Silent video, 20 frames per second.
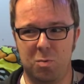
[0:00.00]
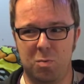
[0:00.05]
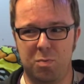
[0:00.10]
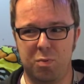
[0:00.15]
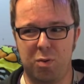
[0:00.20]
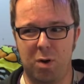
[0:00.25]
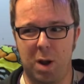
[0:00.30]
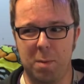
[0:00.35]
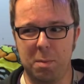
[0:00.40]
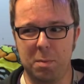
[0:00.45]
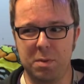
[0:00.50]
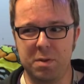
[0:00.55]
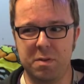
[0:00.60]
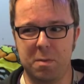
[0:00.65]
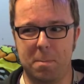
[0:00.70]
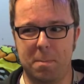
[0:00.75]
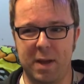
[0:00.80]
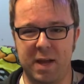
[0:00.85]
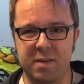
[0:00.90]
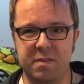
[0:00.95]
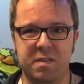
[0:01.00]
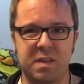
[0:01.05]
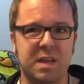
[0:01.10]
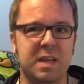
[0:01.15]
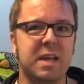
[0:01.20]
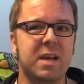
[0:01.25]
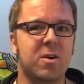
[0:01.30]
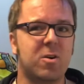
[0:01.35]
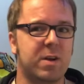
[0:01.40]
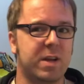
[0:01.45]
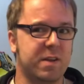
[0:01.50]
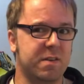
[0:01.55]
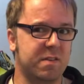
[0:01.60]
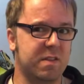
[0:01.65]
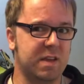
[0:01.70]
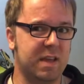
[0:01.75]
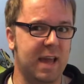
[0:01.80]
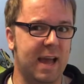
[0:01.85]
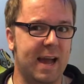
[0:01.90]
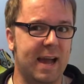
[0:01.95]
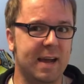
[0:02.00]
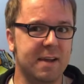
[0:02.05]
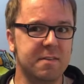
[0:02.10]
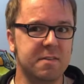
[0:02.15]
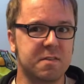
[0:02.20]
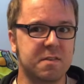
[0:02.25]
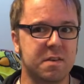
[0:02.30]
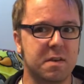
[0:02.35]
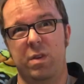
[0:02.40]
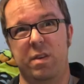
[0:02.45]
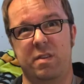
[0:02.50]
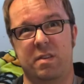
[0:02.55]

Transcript: probably the best thing here is the cast.